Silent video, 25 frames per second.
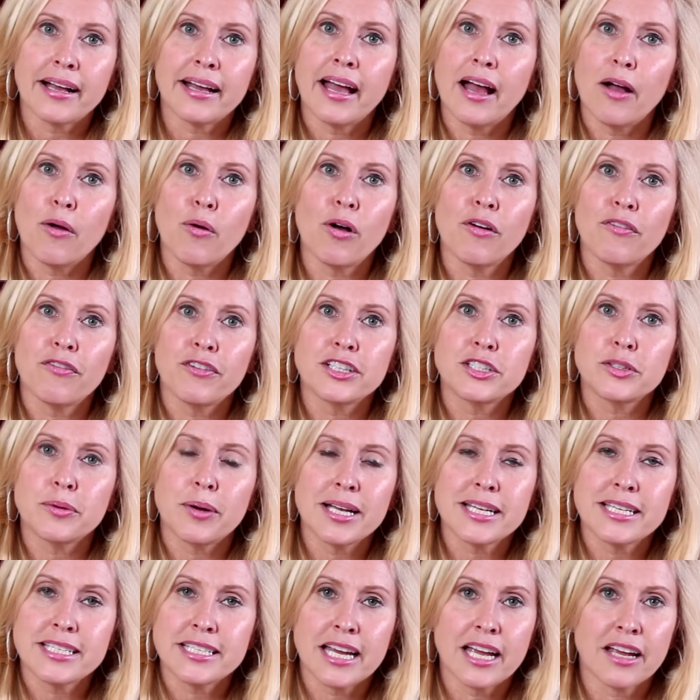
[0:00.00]
How often do
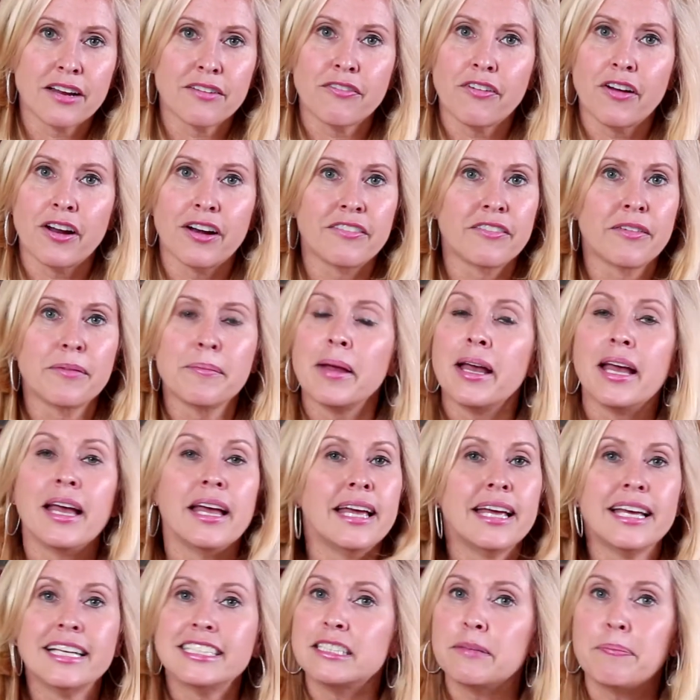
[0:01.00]
I stay in front of them?
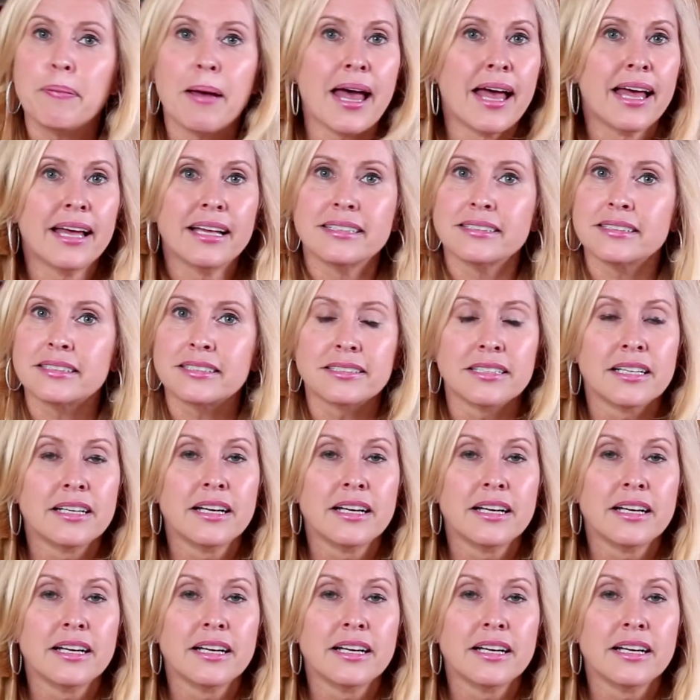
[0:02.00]
It depends.